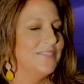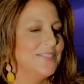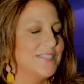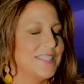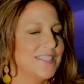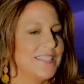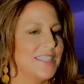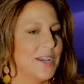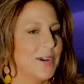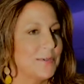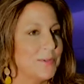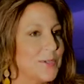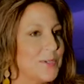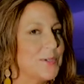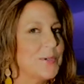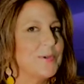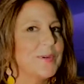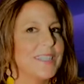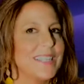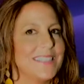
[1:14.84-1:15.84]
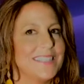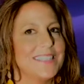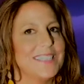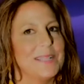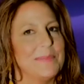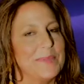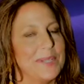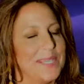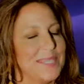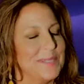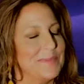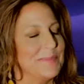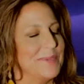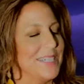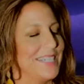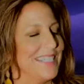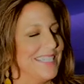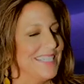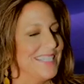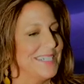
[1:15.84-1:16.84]
fizzled out real quick. And then I met
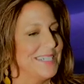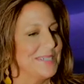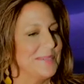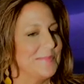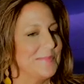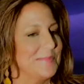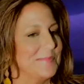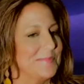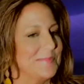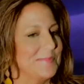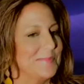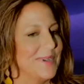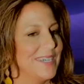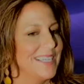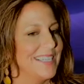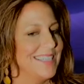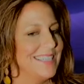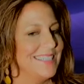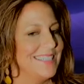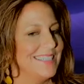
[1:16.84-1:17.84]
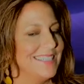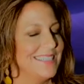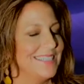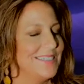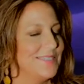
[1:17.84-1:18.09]
my um, my